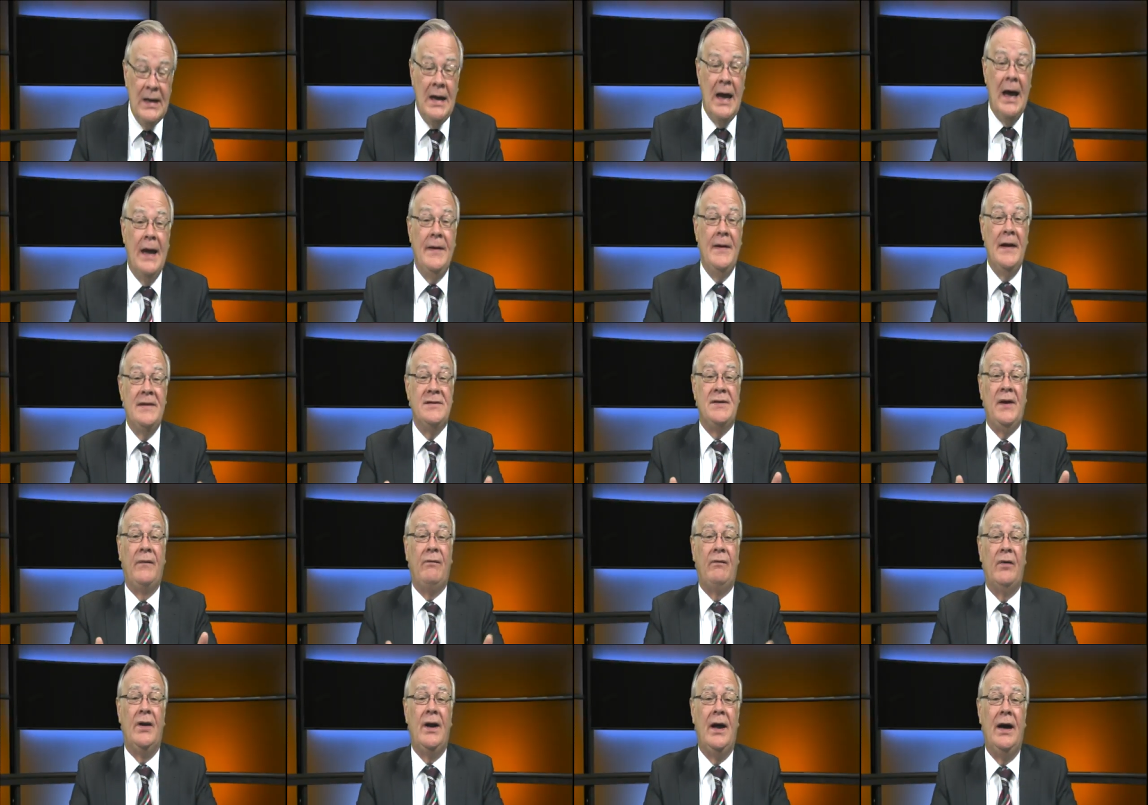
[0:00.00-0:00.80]
And that's it
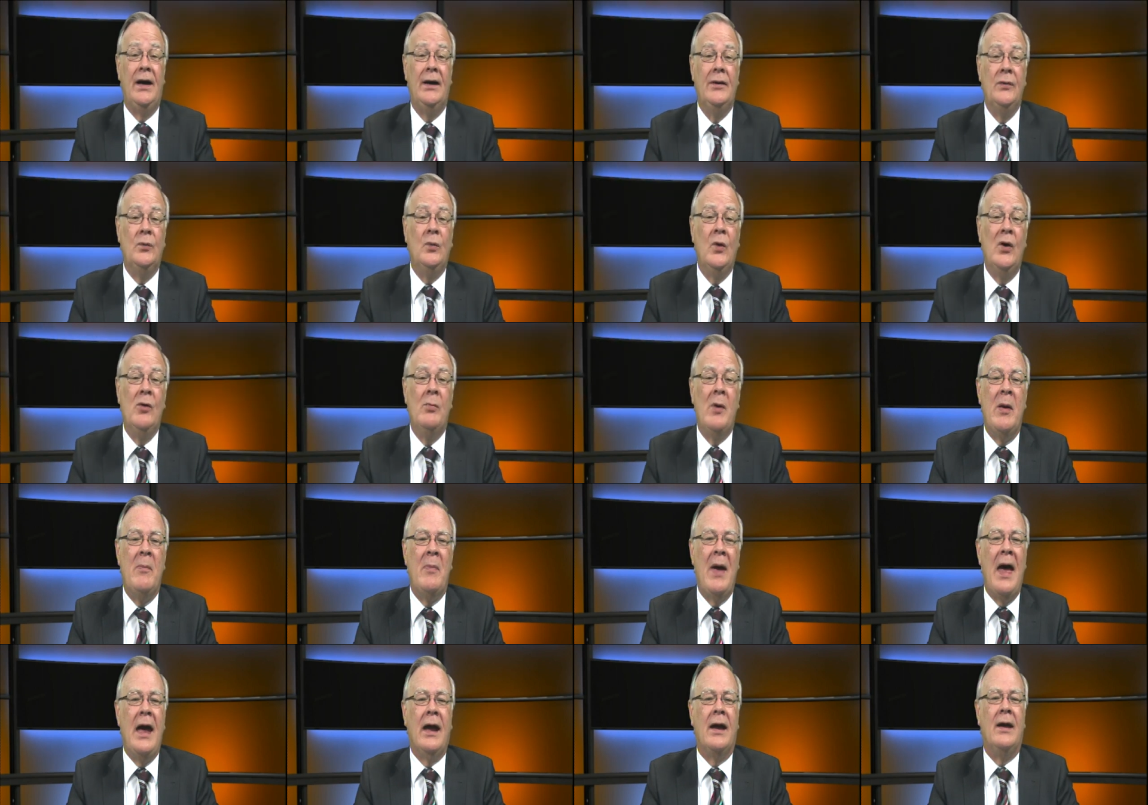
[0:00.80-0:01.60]
for now. We'll be
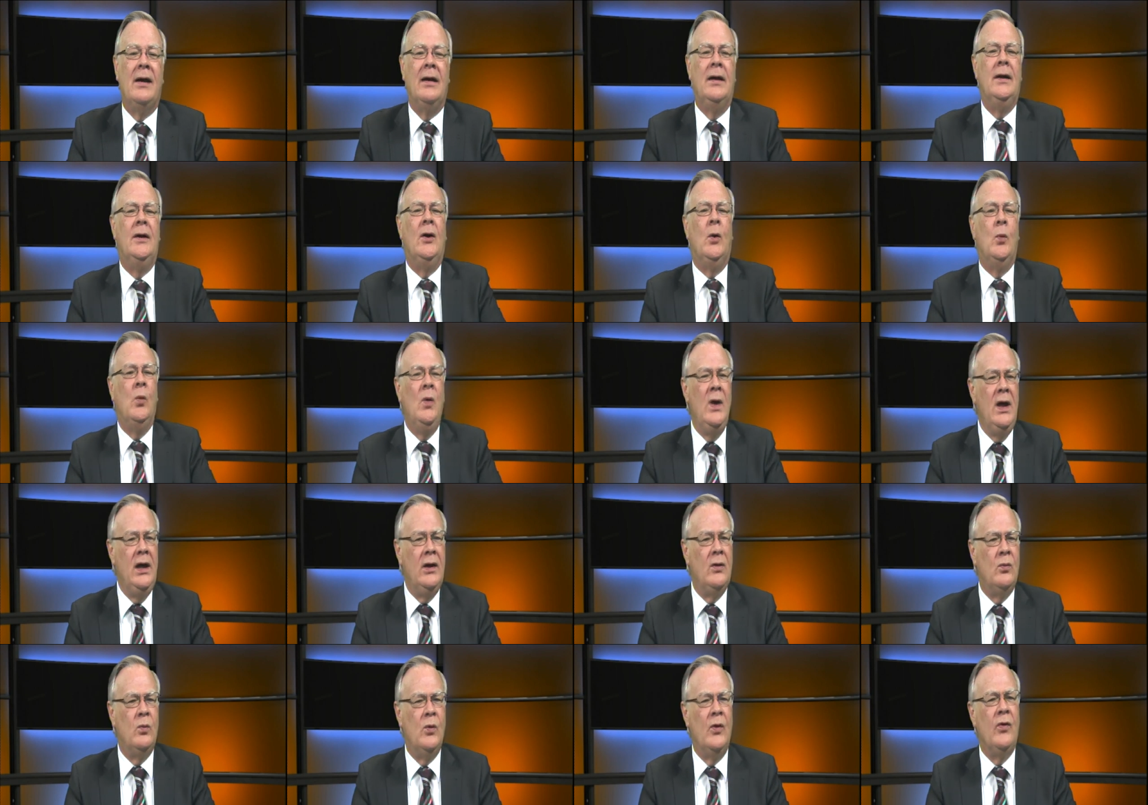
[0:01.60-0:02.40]
back in a
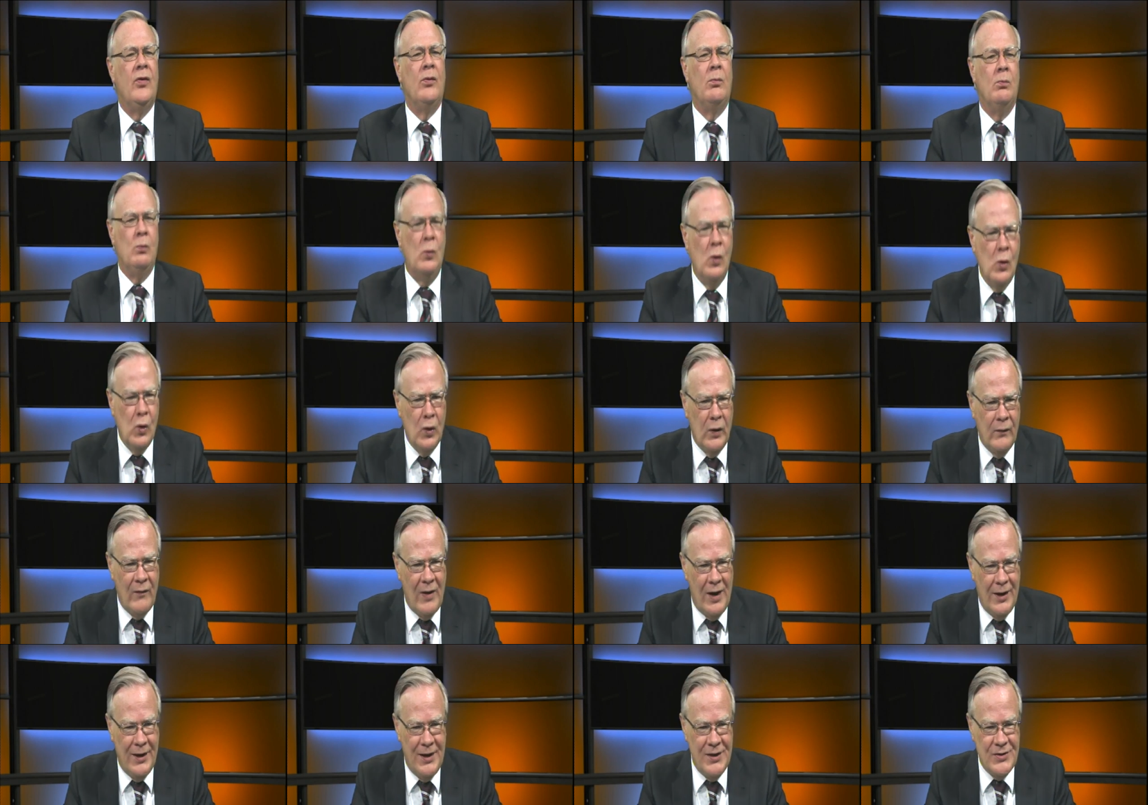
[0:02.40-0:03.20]
week with more of
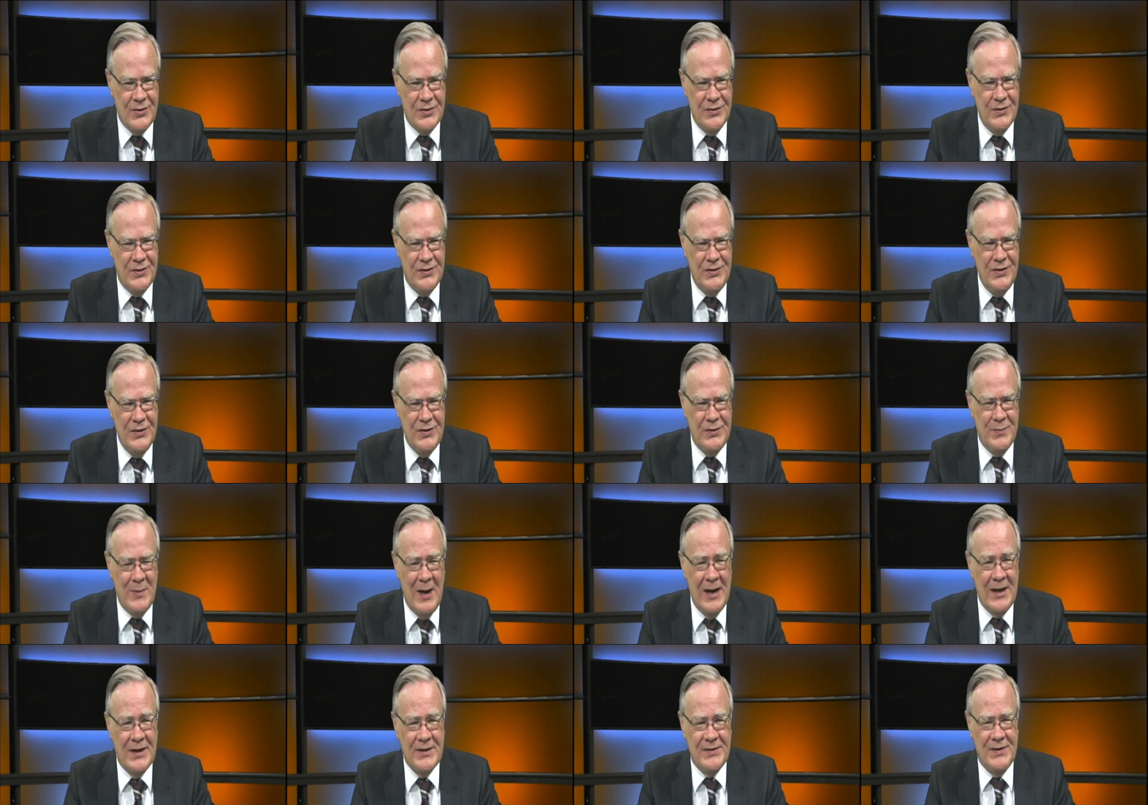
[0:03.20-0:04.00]
our nation's
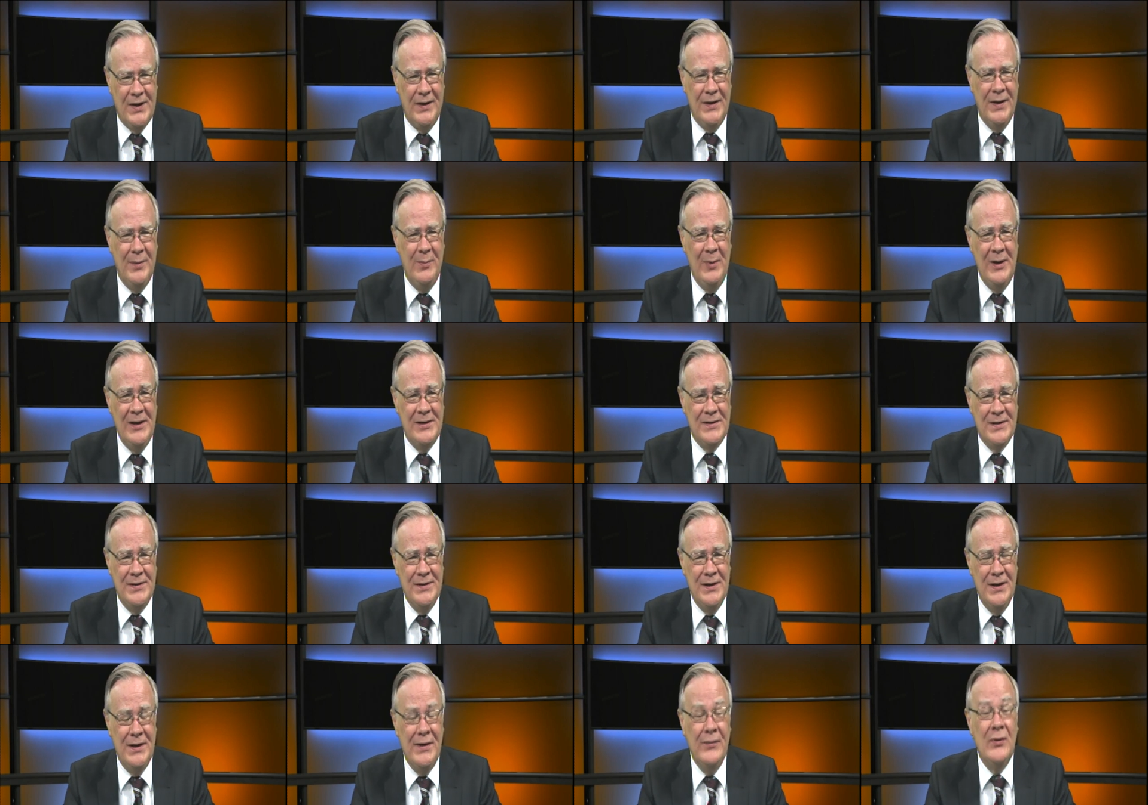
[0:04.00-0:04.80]
newsmakers on the beats
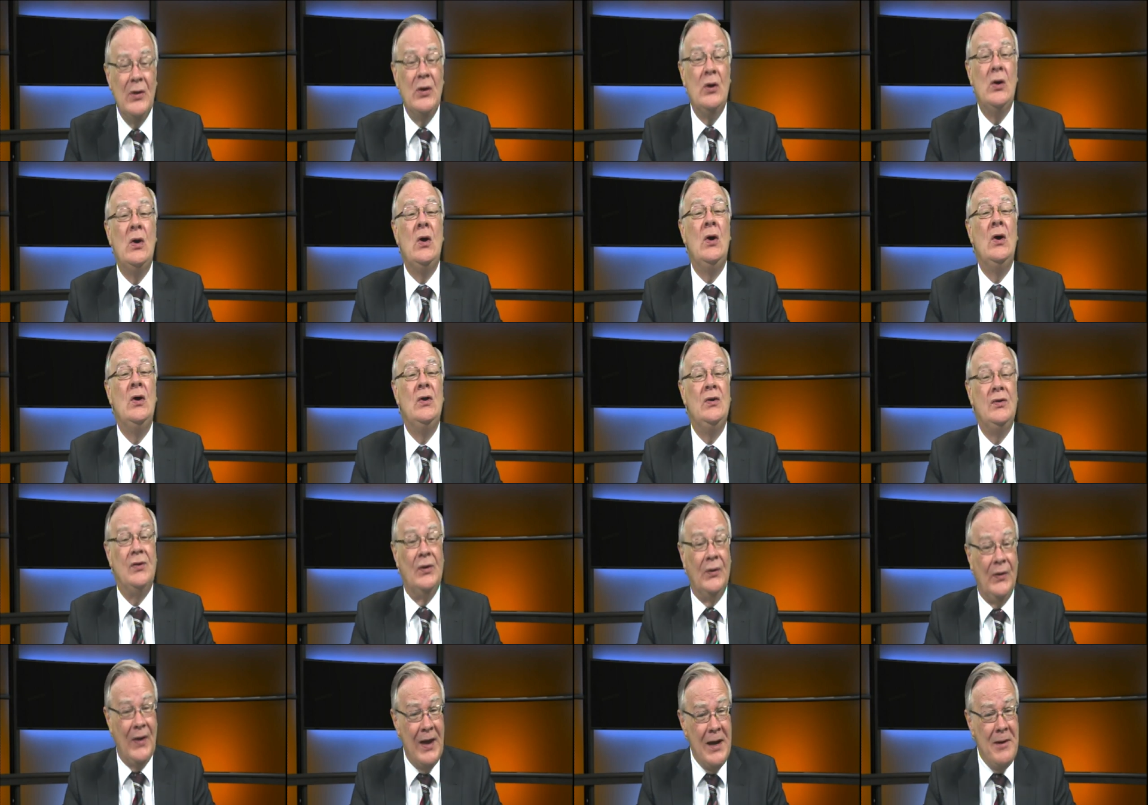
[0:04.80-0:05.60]
and interview.
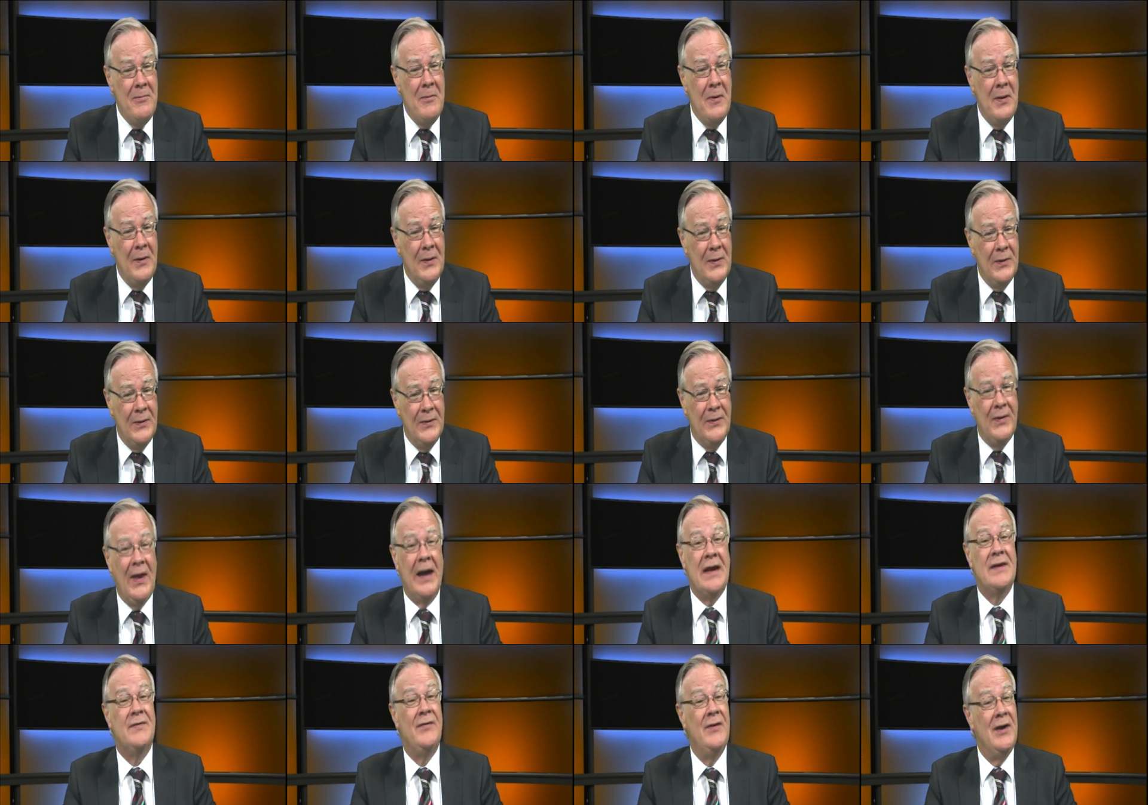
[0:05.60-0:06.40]
Till then,
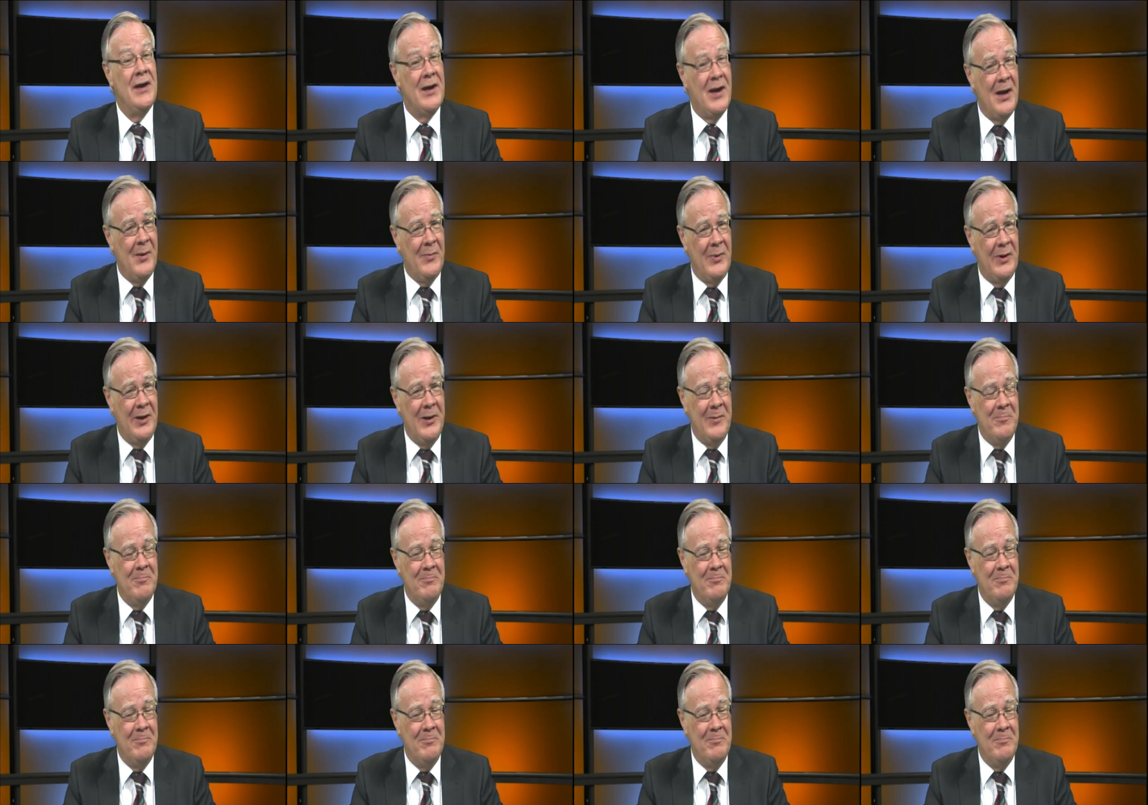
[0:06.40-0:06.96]
thanks for your company.